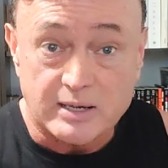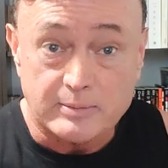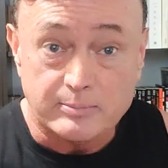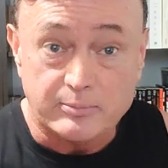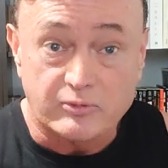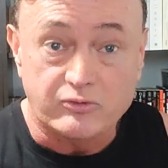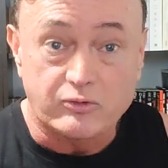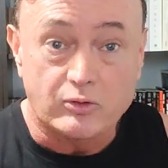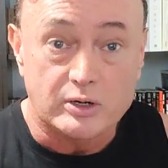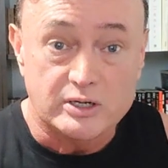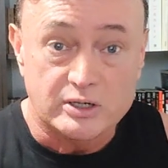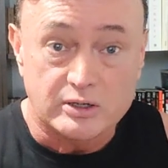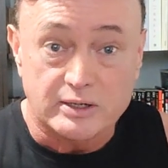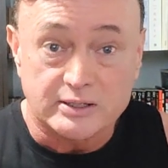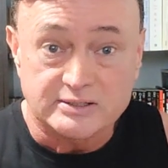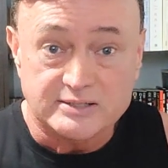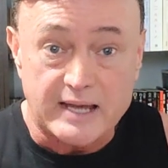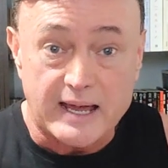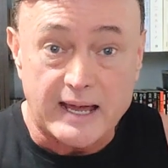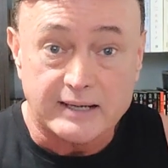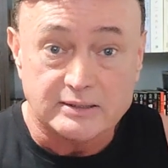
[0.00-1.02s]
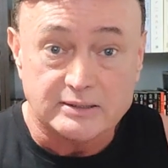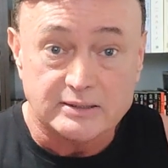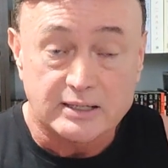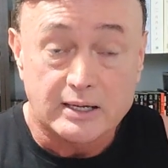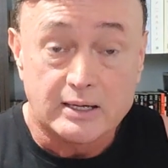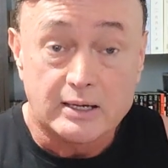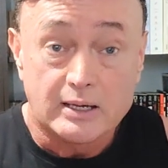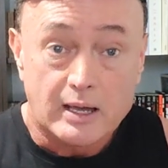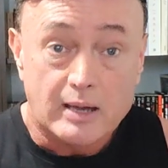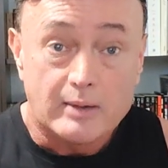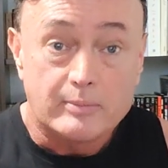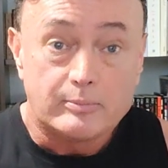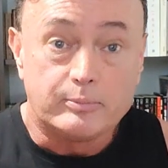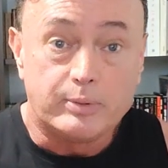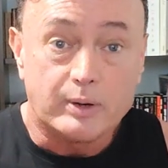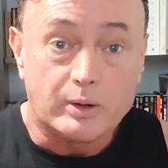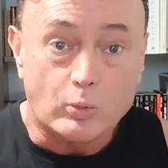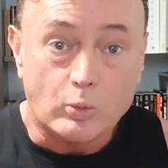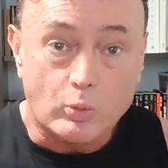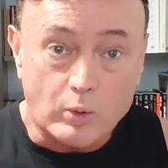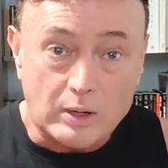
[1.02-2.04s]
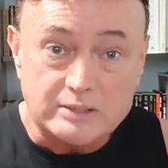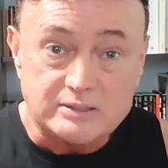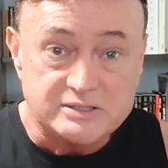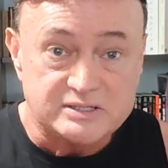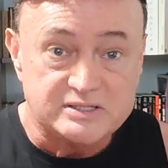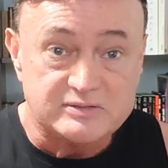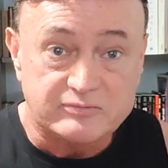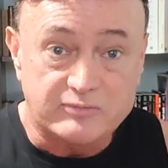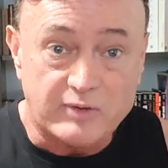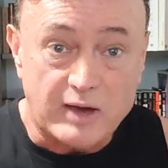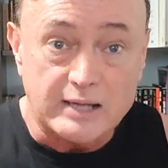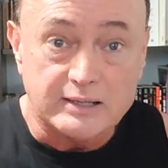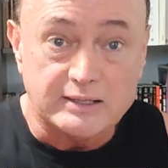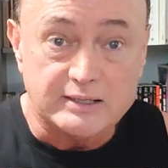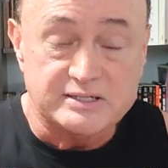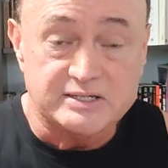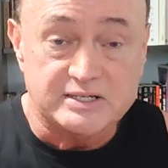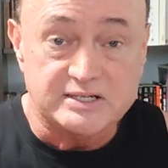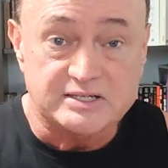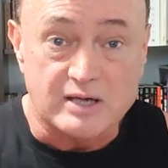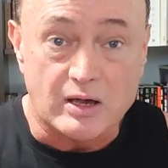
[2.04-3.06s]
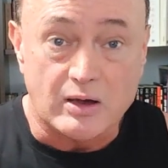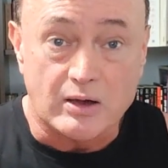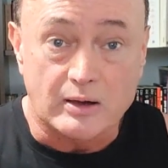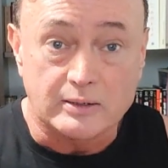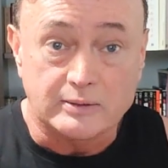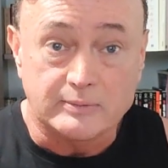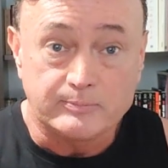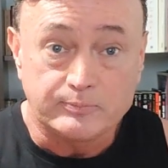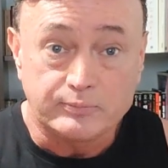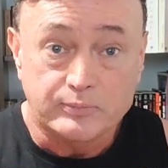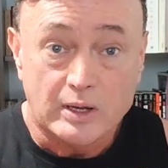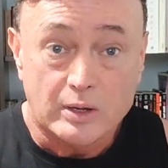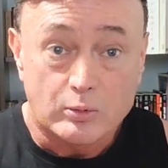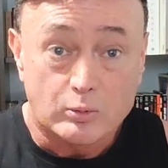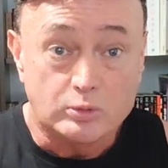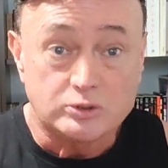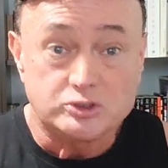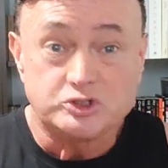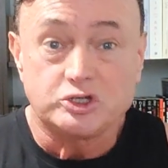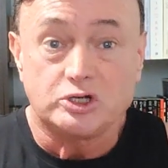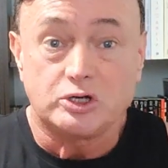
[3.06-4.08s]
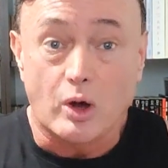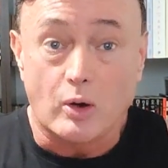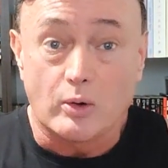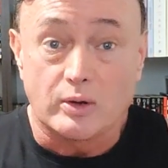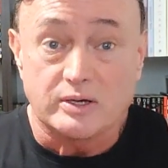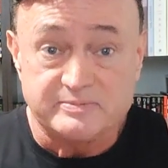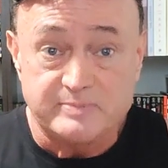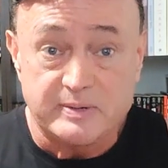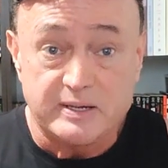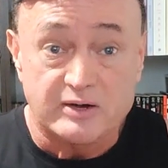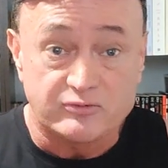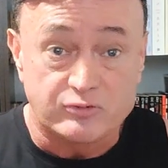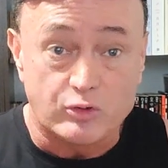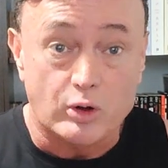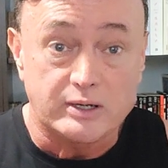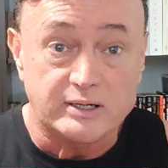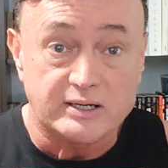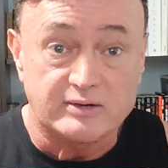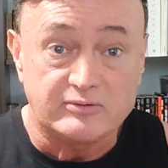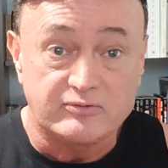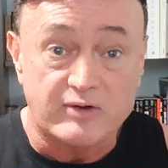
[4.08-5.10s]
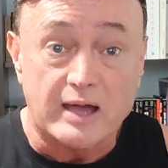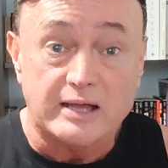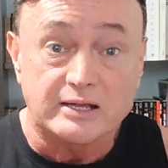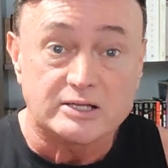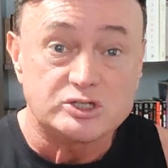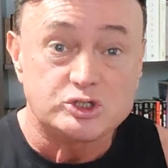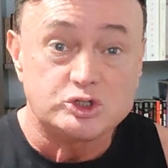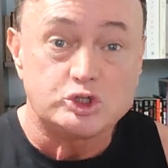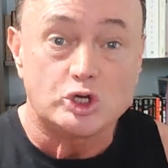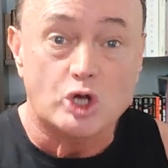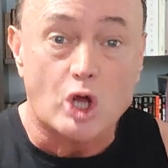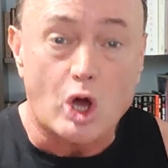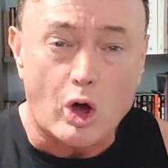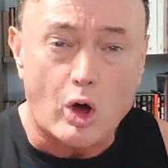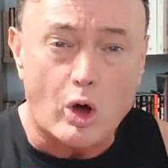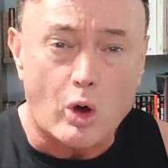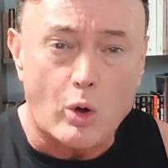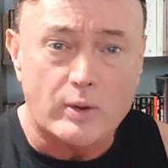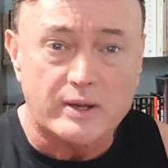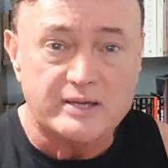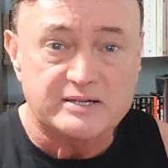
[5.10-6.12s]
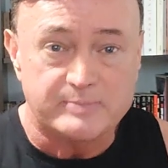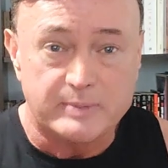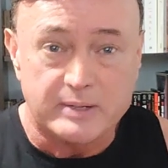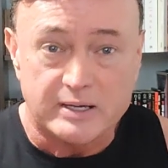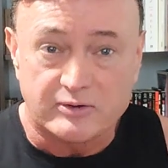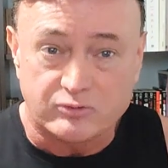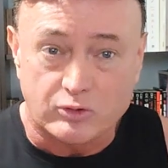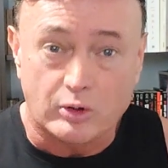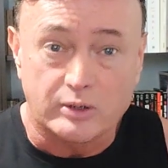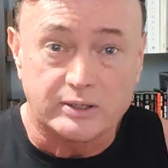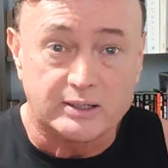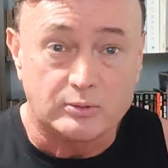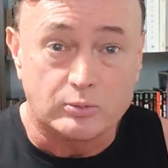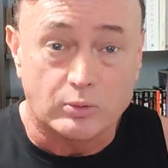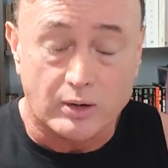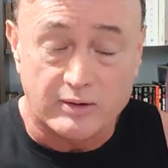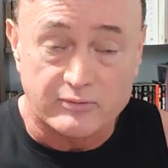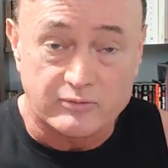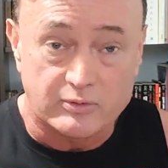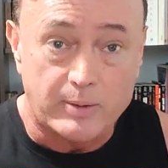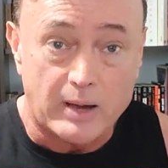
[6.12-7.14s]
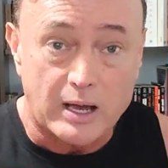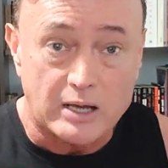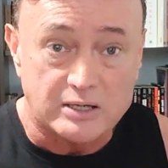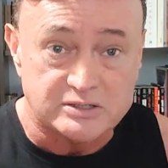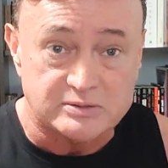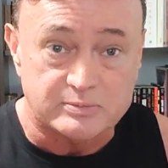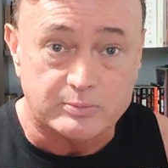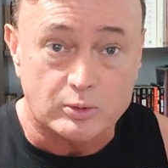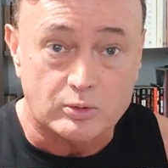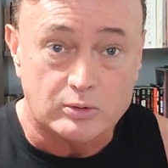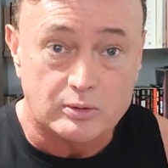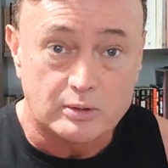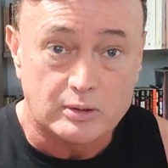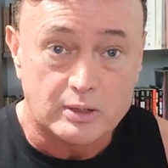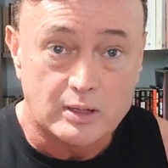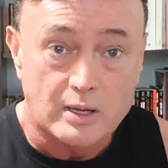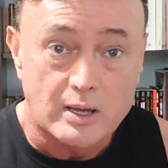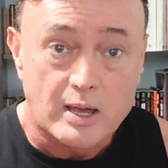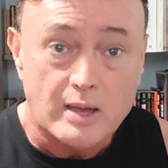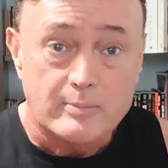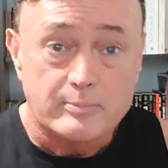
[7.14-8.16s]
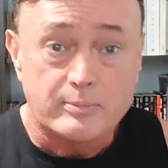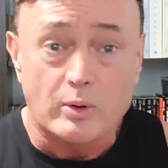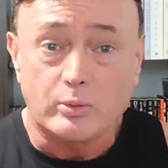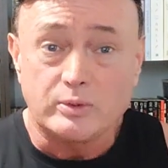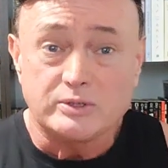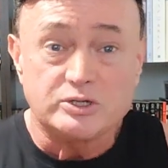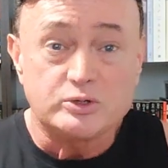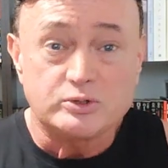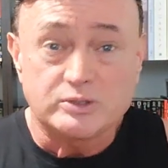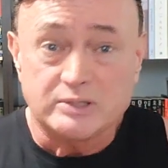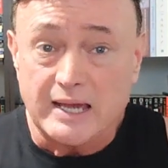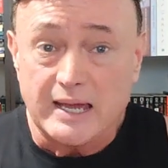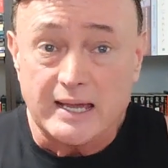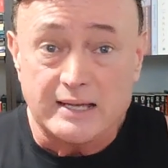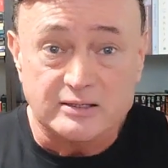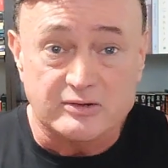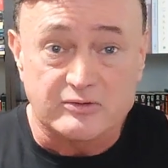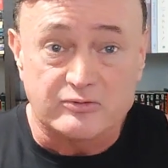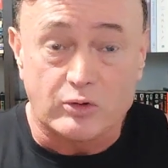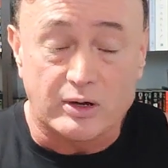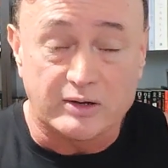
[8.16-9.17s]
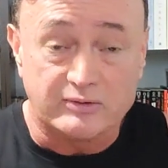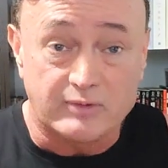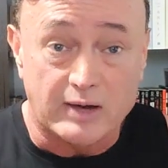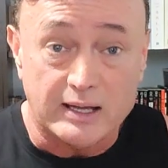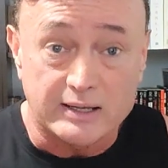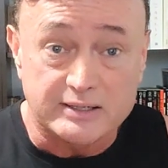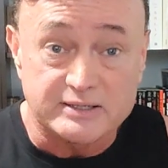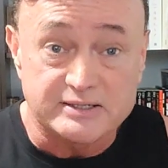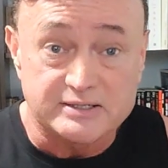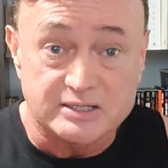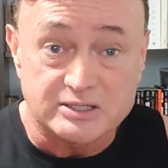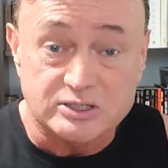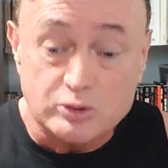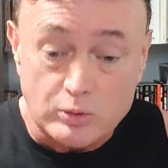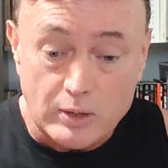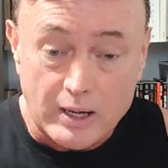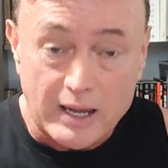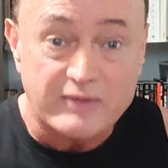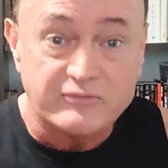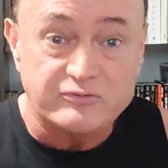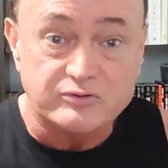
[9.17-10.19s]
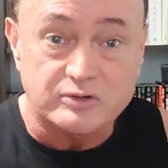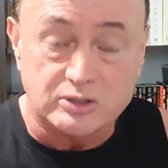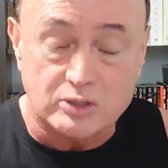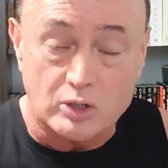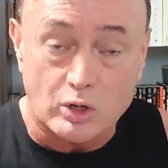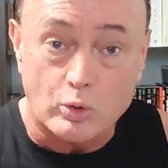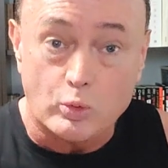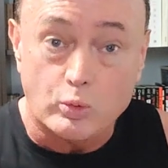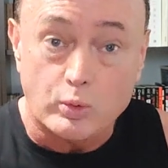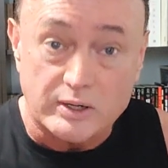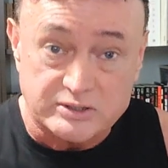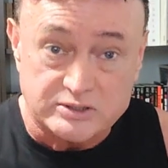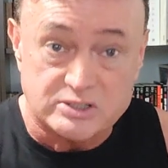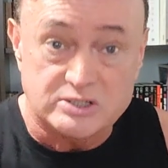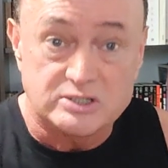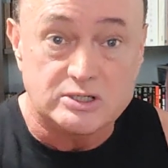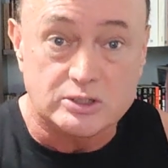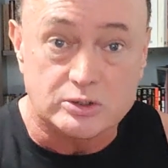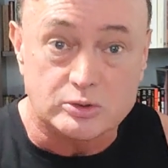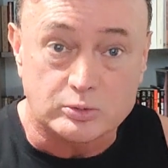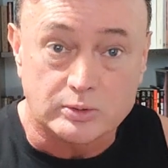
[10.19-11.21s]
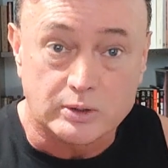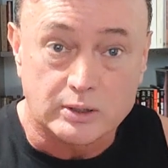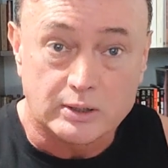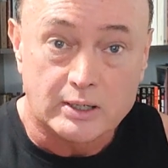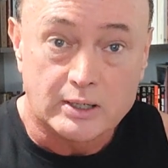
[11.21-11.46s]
up before you're attacked. But once violence is on, which should always be avoided, violence should always be avoided wherever possible. But when you can't avoid violence, and you have to know what to do,